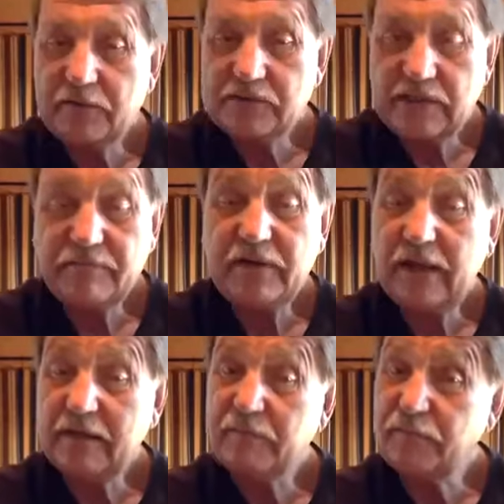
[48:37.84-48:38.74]
7
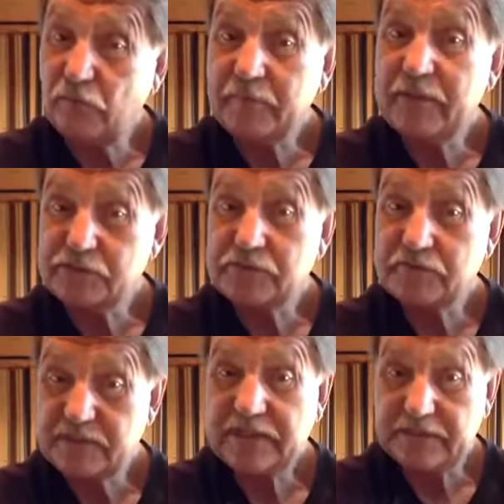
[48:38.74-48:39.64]
and 4 measures
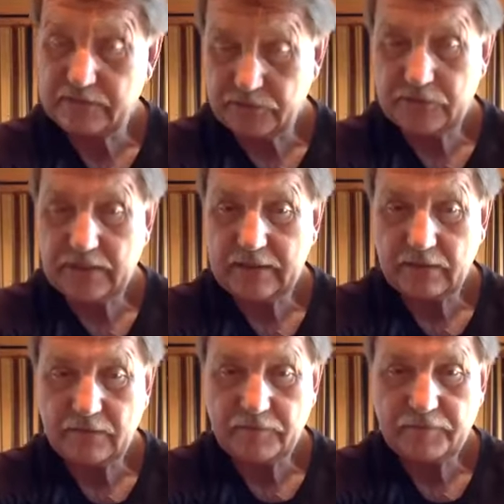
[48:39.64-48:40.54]
of D, doing that
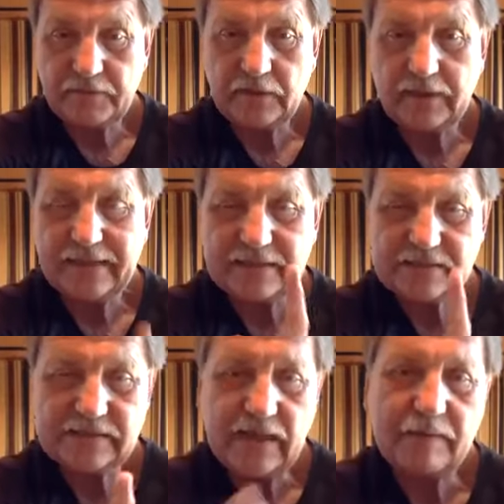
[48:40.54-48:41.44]
little fill.
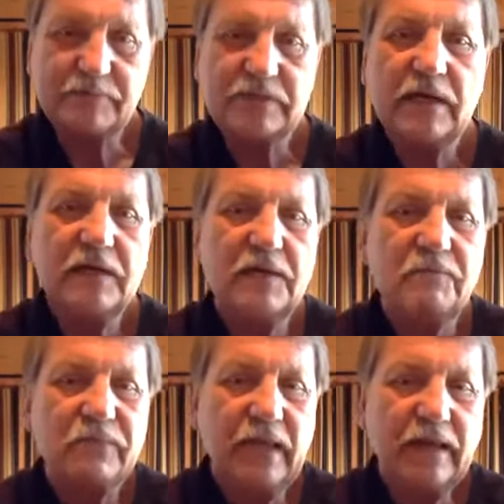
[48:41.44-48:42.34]
Except,
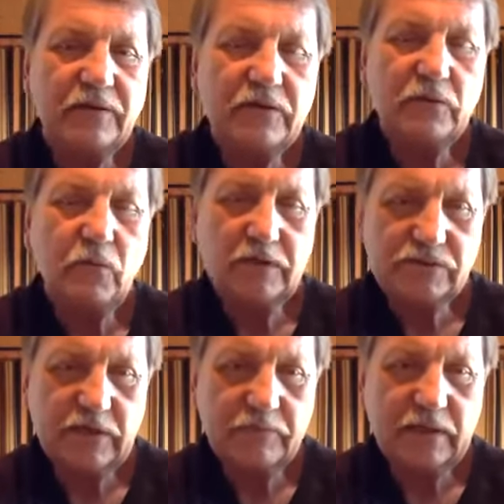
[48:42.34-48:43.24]
and you can
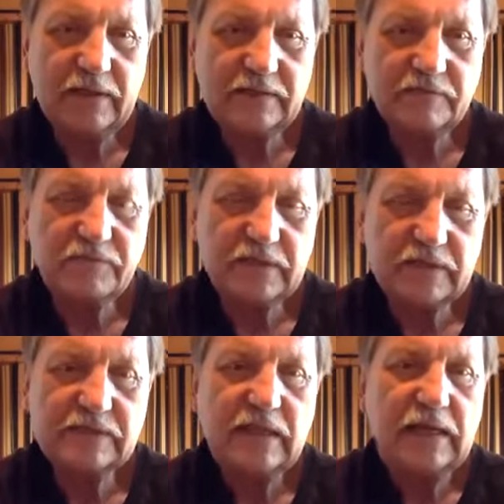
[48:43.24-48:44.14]
check my lesson for
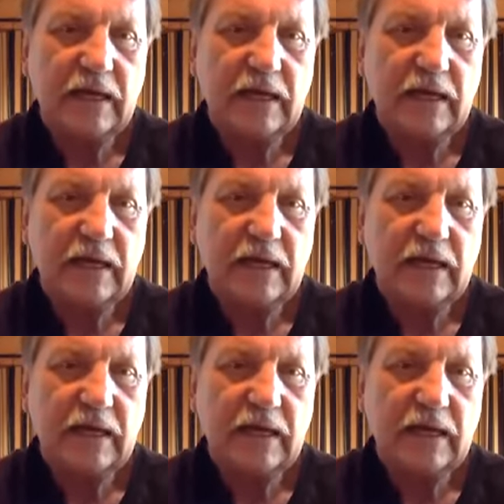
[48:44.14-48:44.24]
this.